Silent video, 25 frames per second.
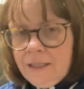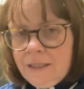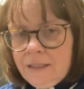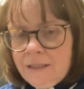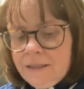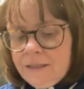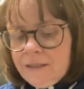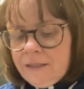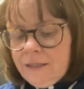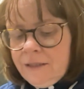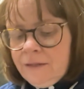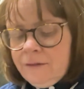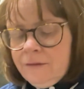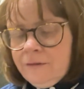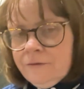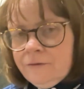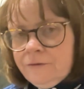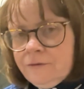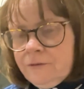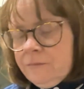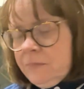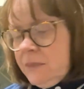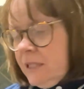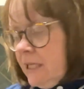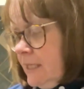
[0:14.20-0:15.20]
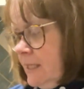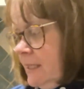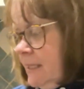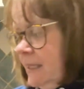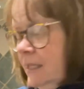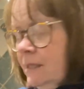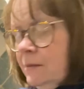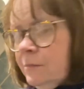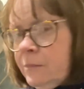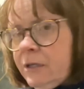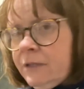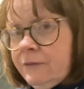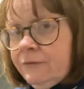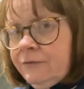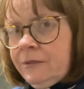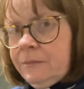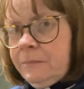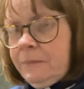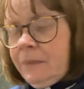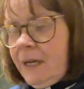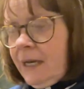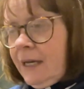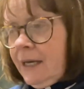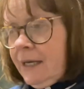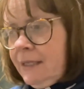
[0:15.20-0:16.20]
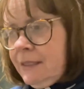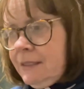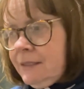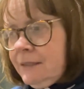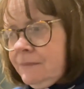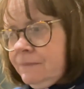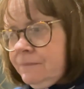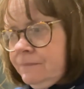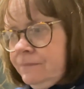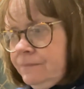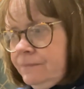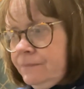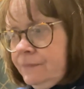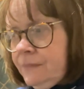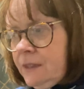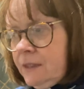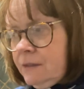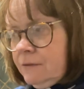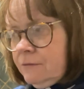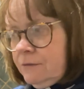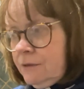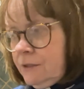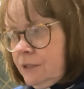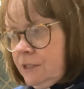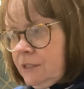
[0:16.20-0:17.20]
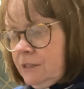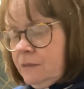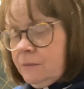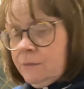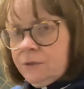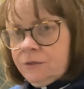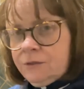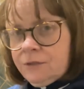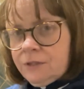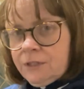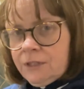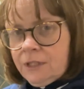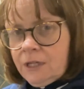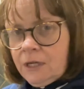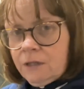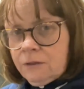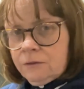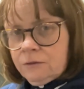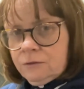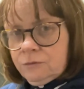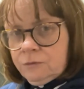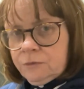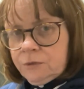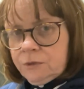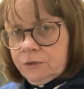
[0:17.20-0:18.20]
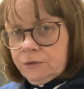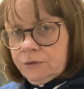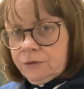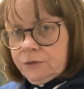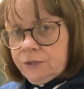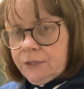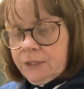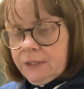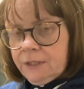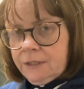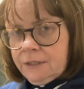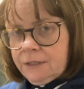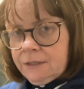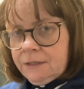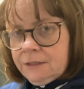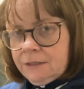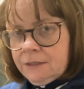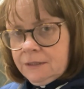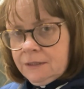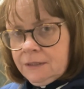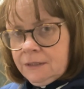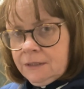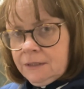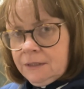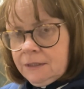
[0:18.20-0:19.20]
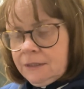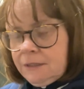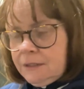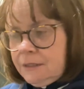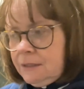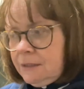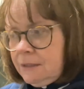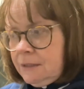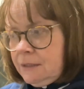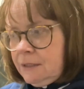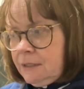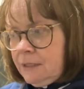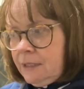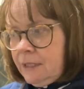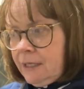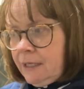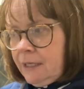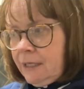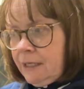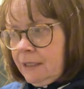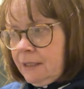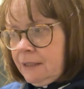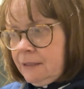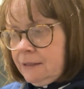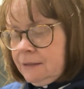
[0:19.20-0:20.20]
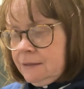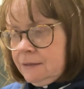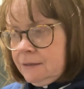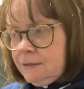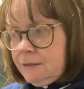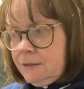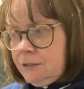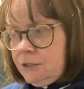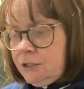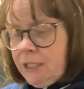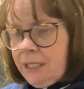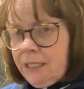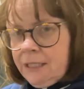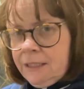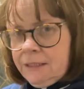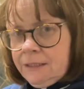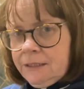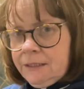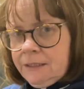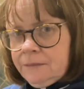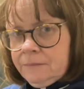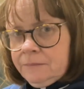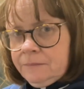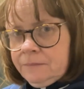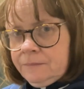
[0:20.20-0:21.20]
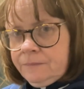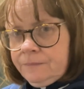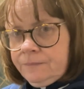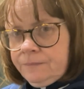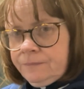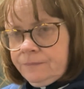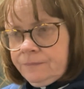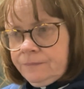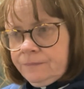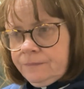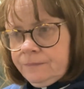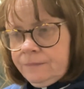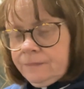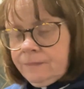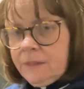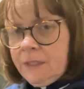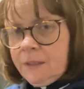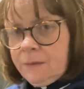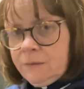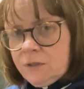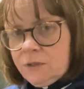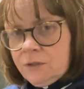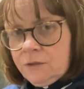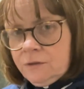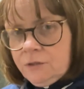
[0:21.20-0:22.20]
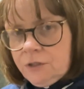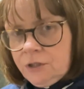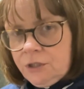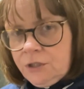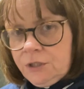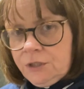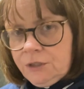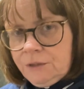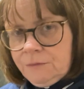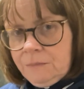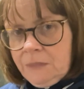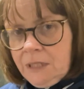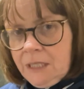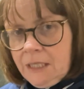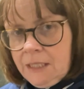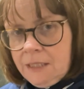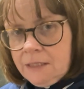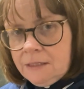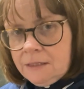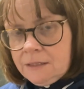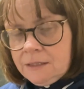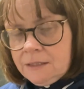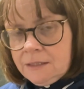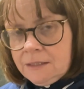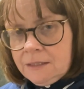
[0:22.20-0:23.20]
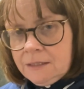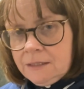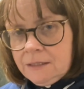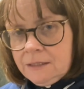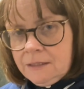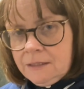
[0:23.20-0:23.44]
So from taking them off the pan, running them under the cold water and shelling them, it was under 2 minutes.